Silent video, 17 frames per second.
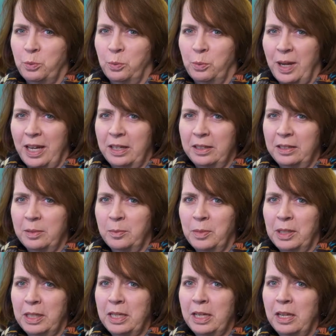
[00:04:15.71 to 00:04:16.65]

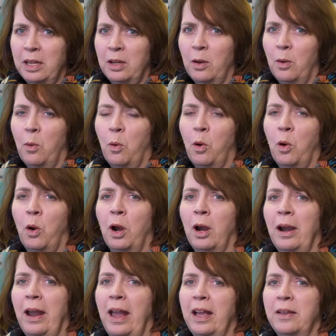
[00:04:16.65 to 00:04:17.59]
randomly
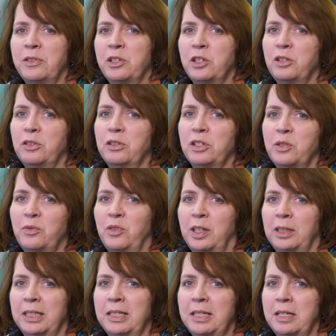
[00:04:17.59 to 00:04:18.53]
or have students
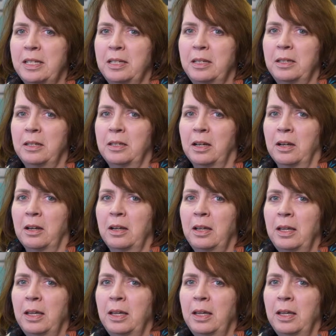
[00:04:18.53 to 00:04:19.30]
volunteer.